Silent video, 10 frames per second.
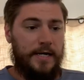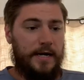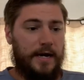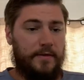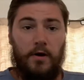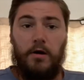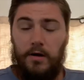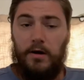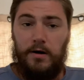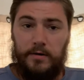There
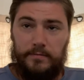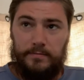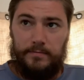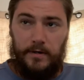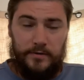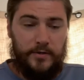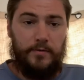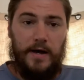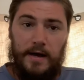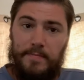are
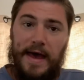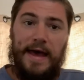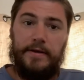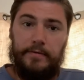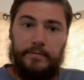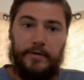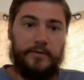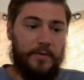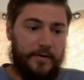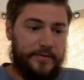also bad
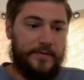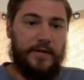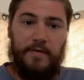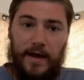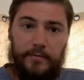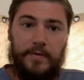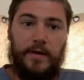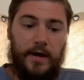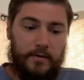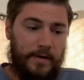experiences I've had with the
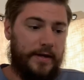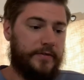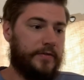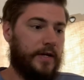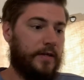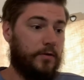IRS.